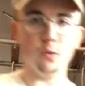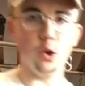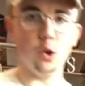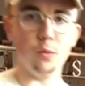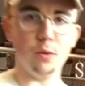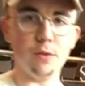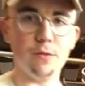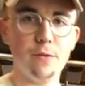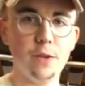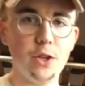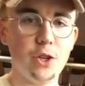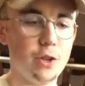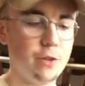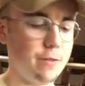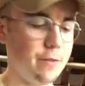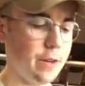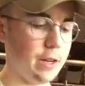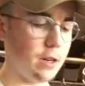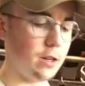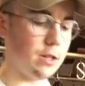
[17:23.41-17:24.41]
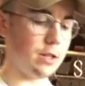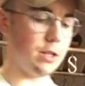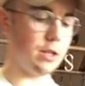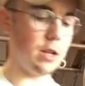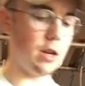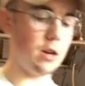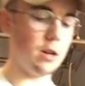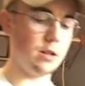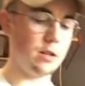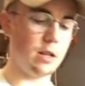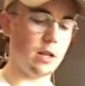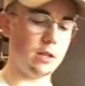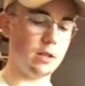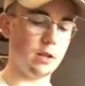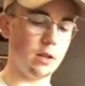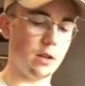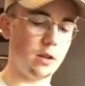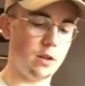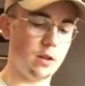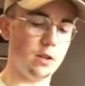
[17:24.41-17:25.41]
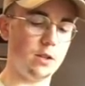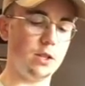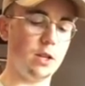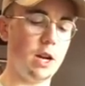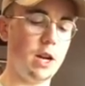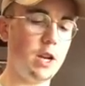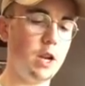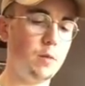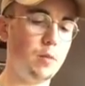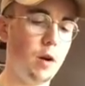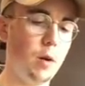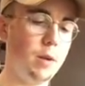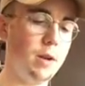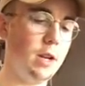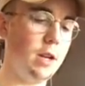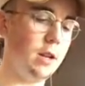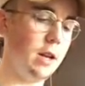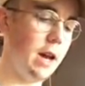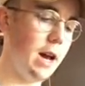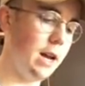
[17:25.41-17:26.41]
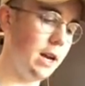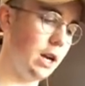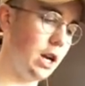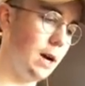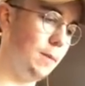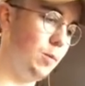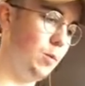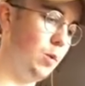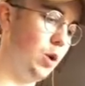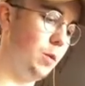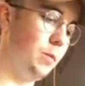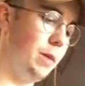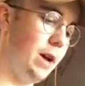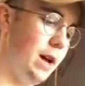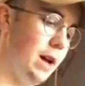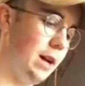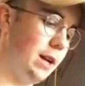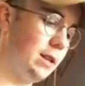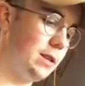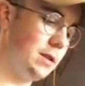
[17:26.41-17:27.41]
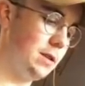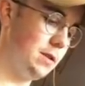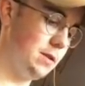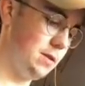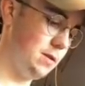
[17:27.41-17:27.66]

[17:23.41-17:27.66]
room to fit your fingers in there, that's a good sign. You probably need to add a couple more bags.